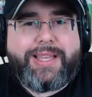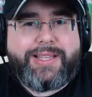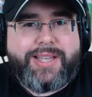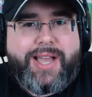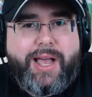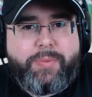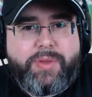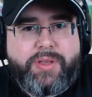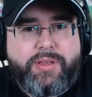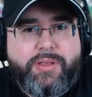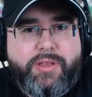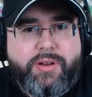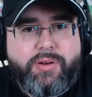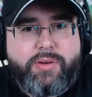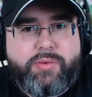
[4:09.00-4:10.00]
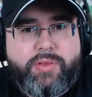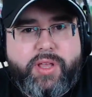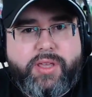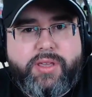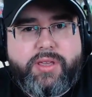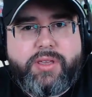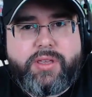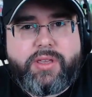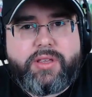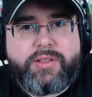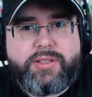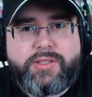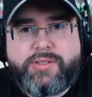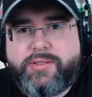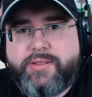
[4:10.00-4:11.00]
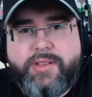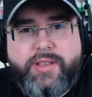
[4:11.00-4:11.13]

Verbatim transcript: hoppy. You know, like it's